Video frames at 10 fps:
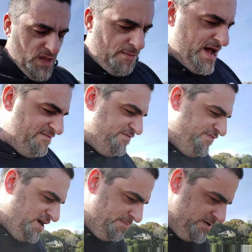I'm having
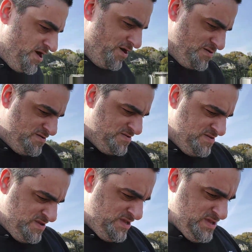fun, my dog.
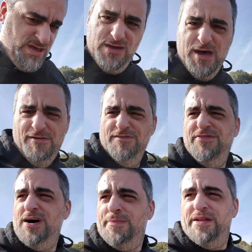Having
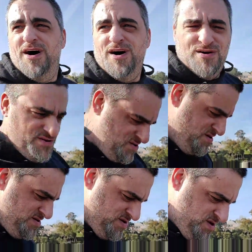fun, my dog.
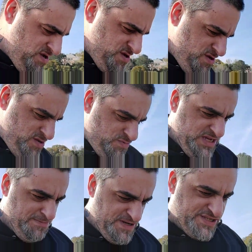We're
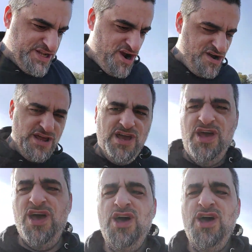keeping it sturdy.